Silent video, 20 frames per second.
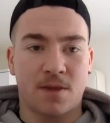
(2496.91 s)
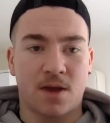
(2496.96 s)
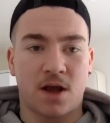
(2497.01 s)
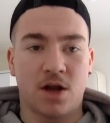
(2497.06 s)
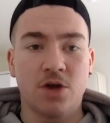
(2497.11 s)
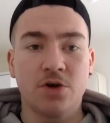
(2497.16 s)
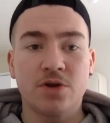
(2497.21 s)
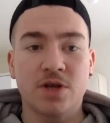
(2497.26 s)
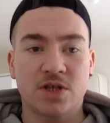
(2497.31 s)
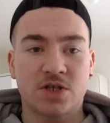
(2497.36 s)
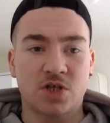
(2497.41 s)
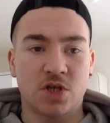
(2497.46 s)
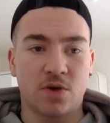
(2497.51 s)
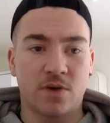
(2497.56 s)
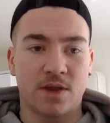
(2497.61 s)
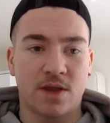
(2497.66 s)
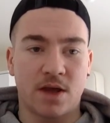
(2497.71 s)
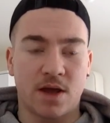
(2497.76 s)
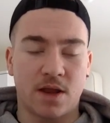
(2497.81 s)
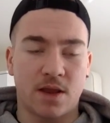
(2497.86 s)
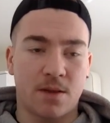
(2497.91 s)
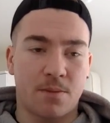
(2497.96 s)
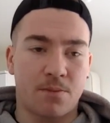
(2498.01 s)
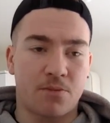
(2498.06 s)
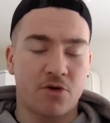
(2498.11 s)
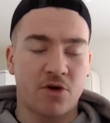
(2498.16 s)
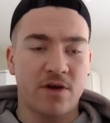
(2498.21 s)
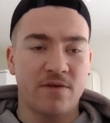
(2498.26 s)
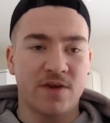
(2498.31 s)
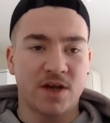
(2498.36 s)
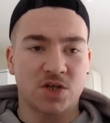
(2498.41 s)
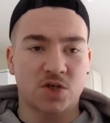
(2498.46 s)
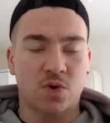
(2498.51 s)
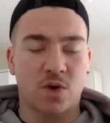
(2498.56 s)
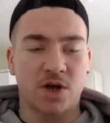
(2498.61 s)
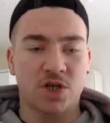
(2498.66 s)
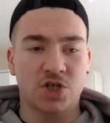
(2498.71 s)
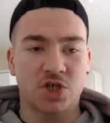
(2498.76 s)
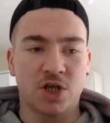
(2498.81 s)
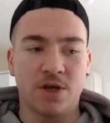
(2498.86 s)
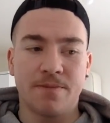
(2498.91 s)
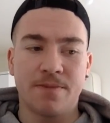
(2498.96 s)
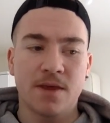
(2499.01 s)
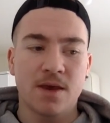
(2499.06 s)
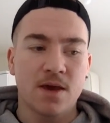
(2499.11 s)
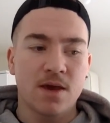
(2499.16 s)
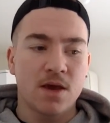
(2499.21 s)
alluded to in the previous question.